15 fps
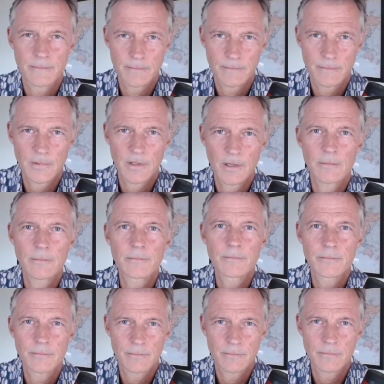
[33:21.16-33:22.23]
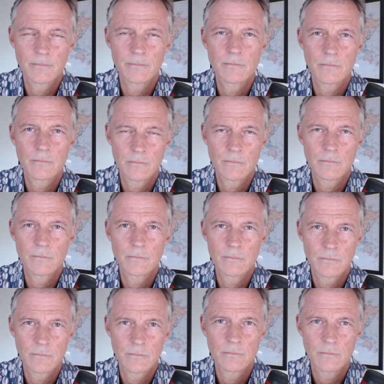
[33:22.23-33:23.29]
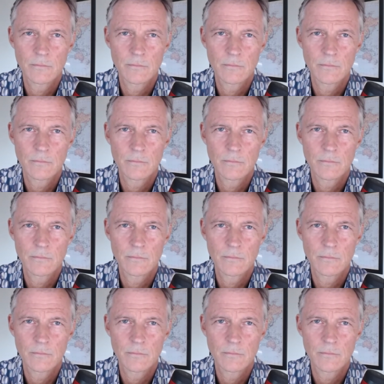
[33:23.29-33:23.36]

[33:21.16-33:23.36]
Yeah. It's only in the last 300 or 400